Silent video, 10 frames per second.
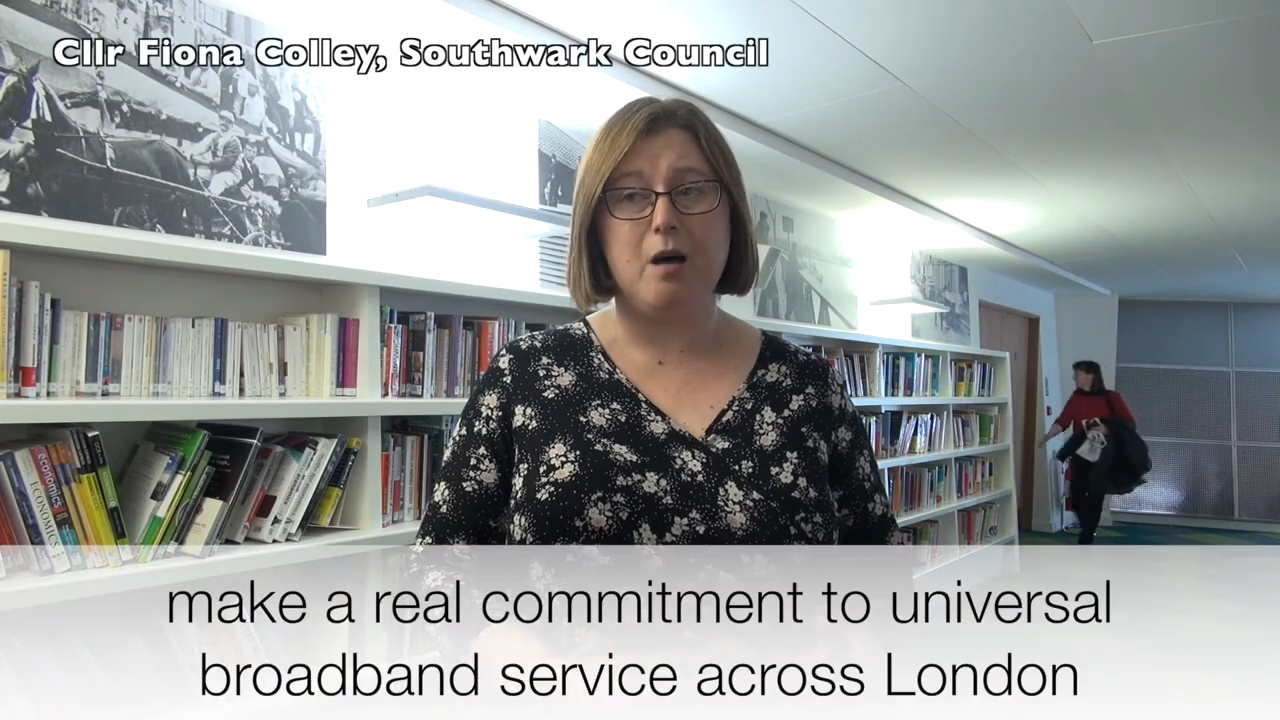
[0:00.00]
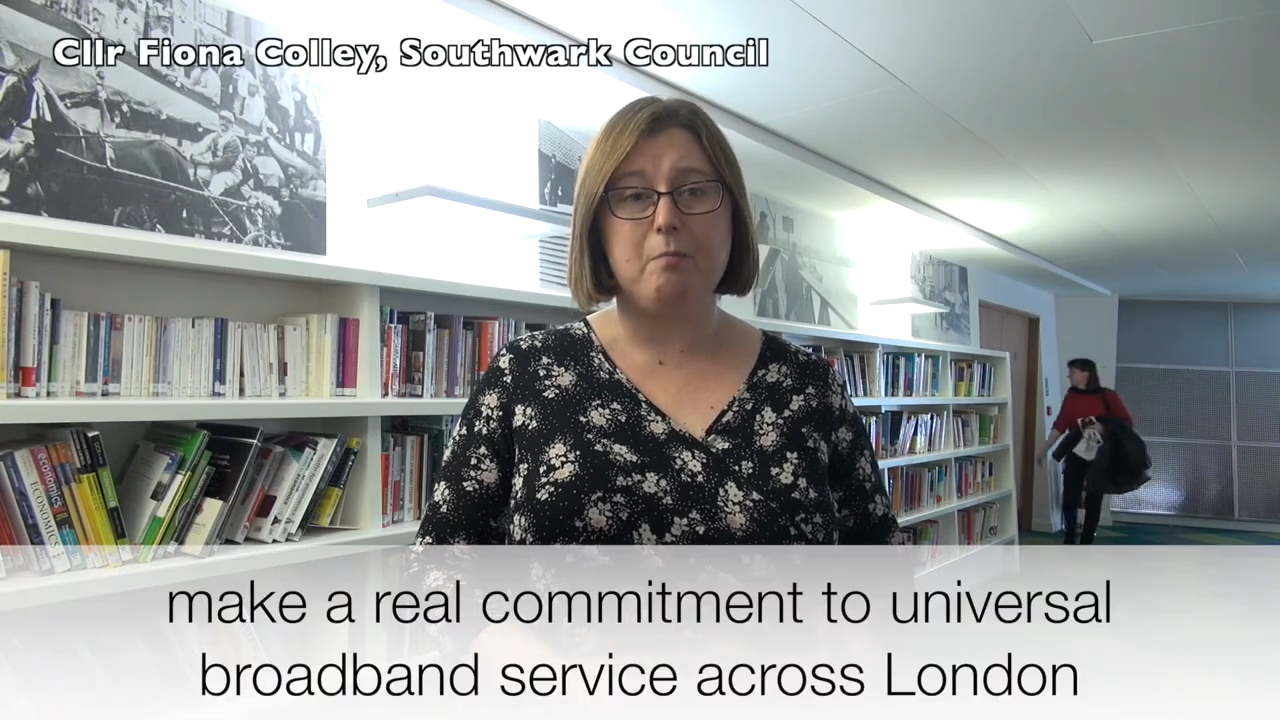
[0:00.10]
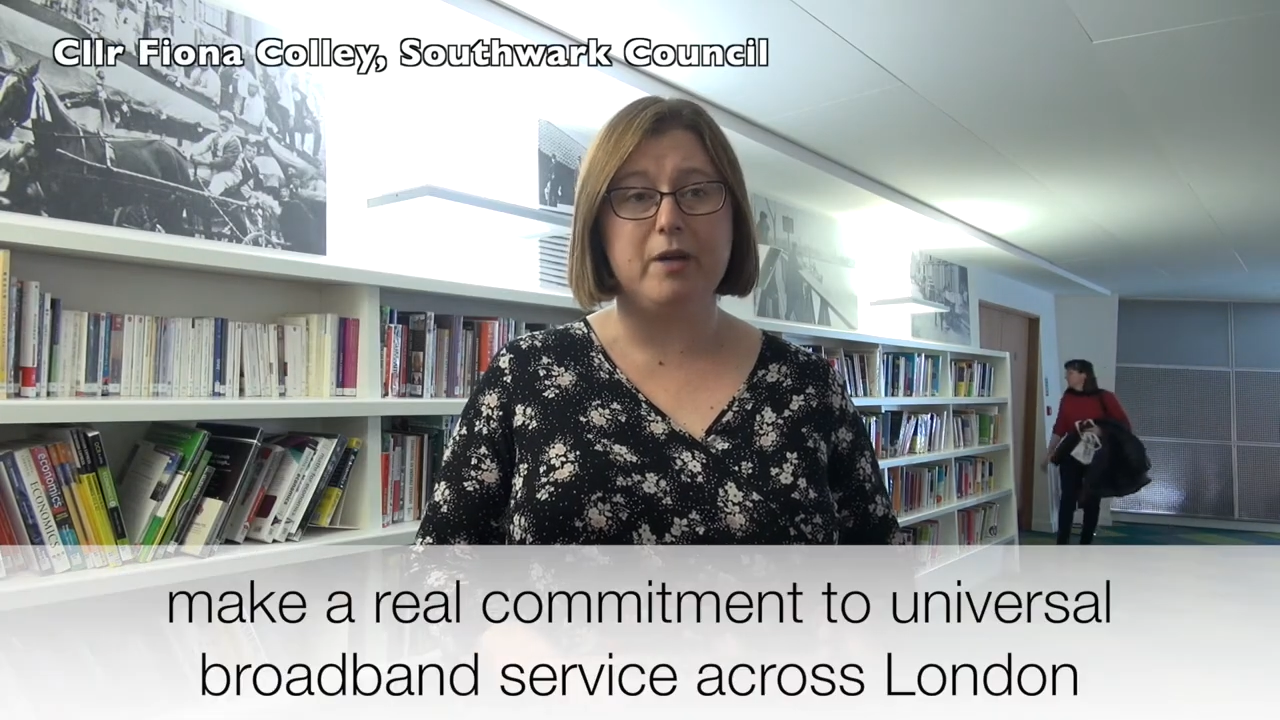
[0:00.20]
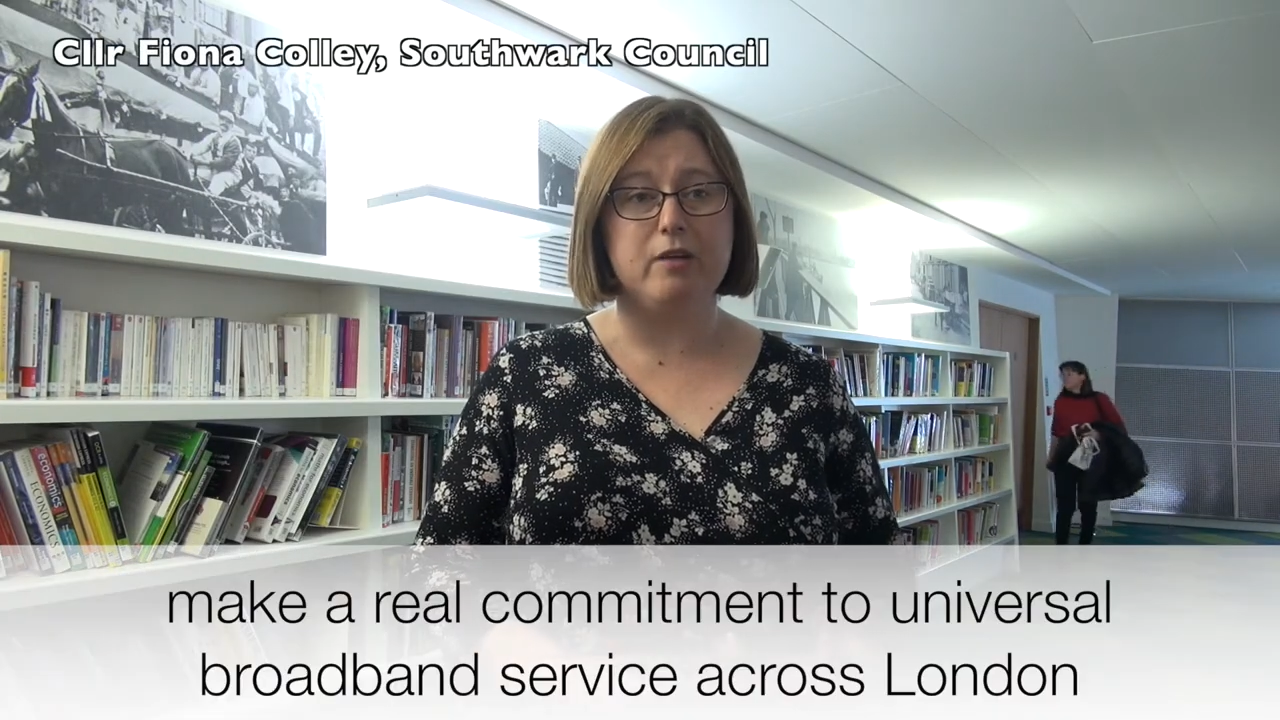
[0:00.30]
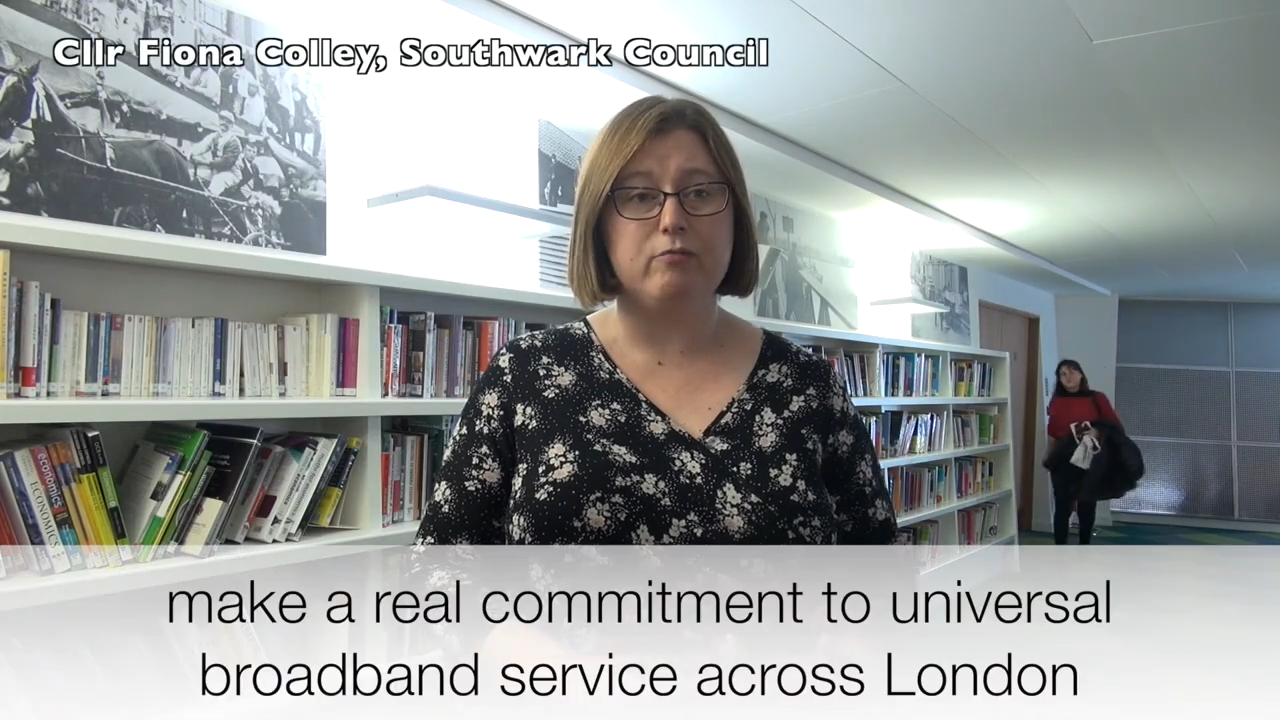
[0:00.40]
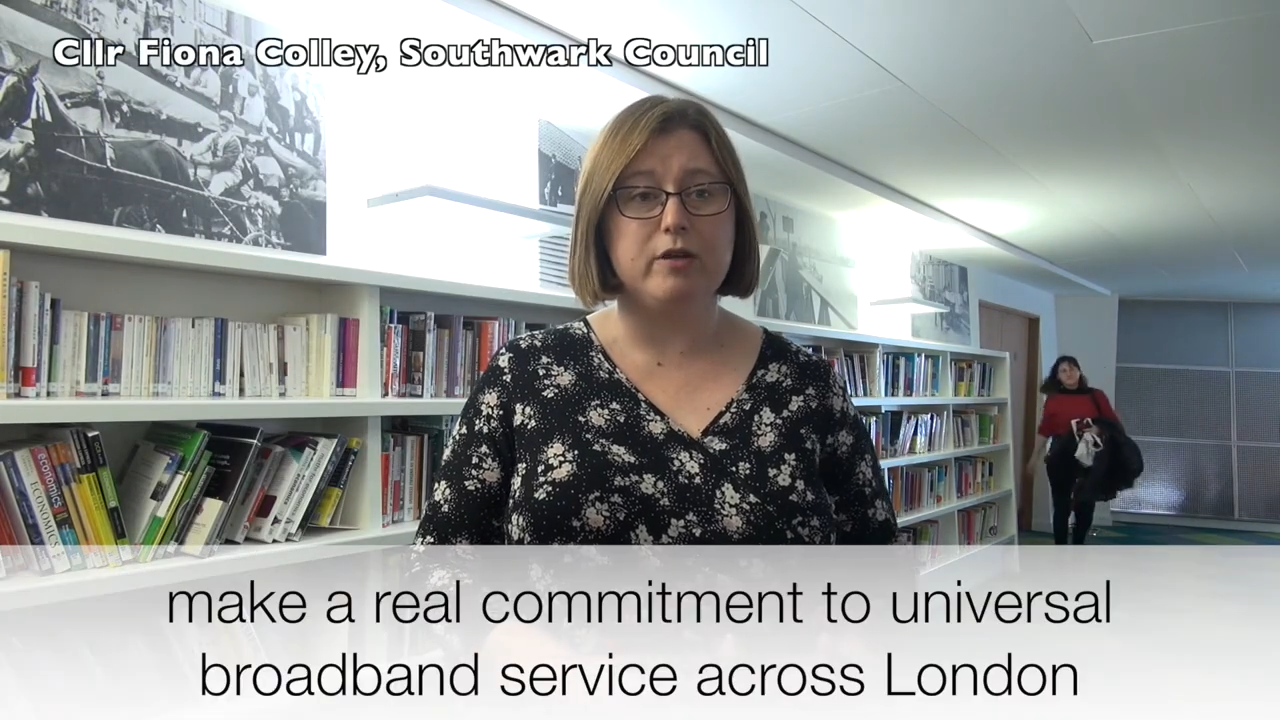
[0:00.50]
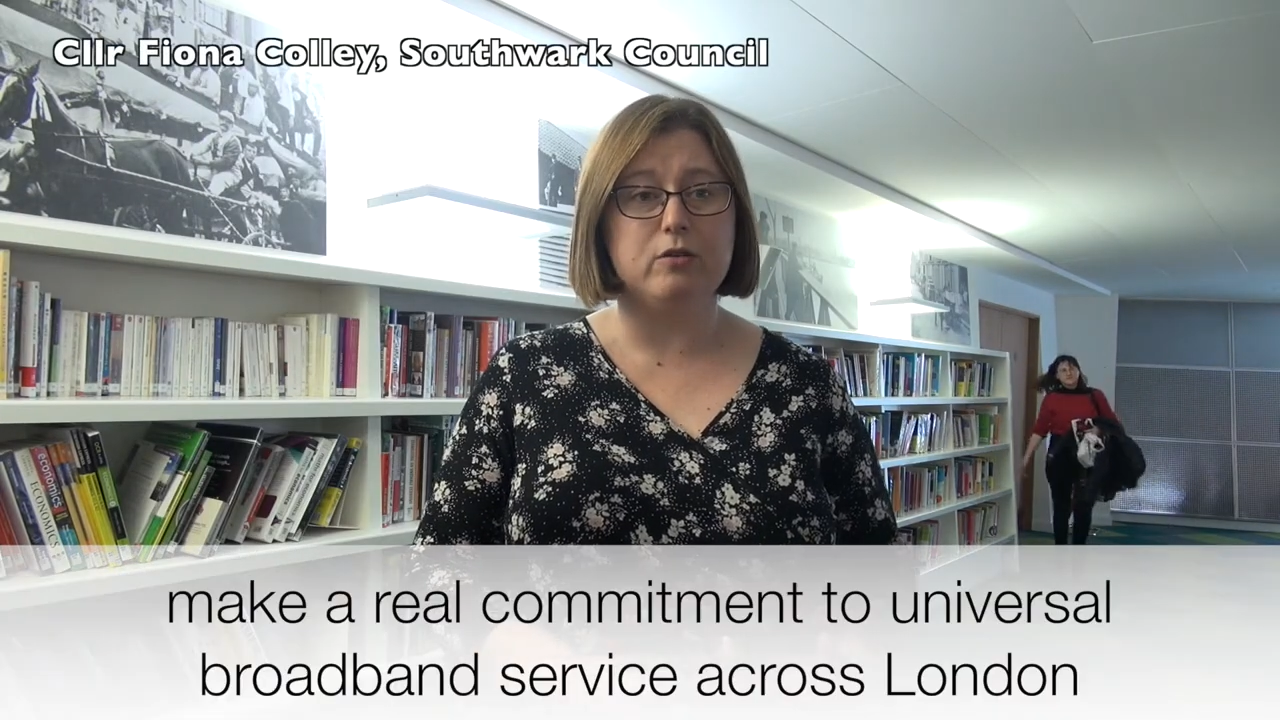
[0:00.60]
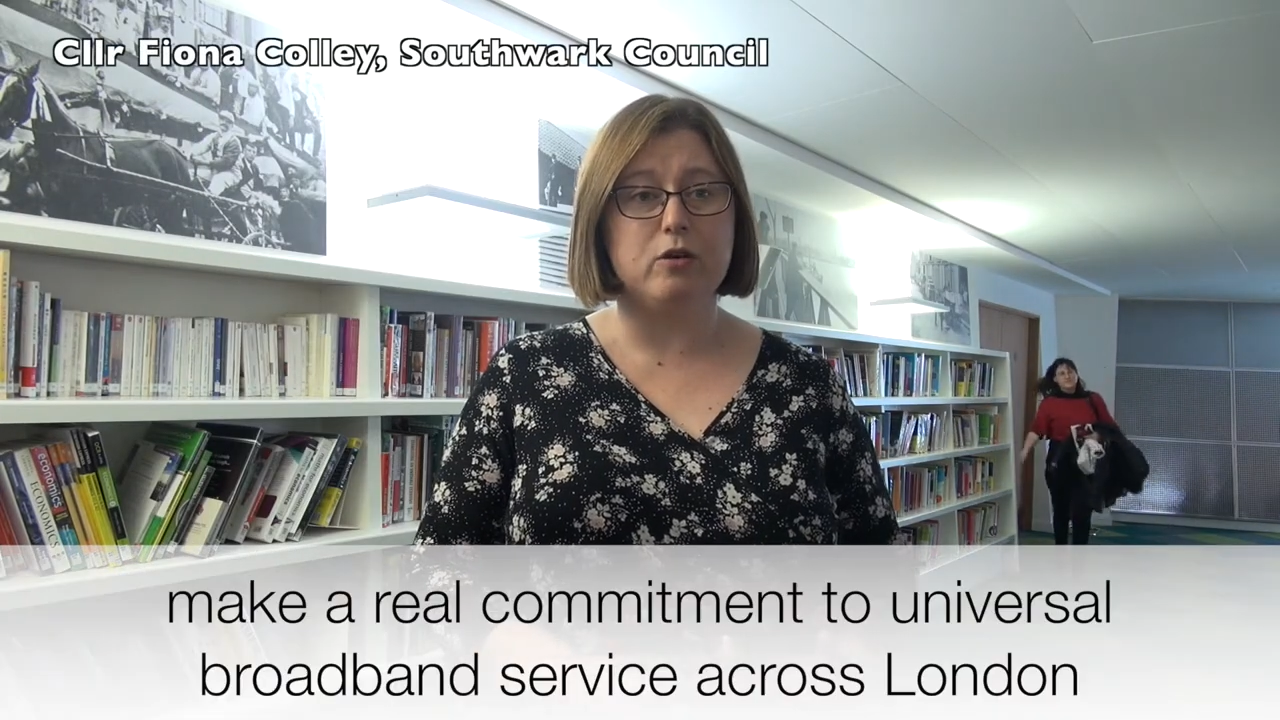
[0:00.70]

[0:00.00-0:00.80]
make a real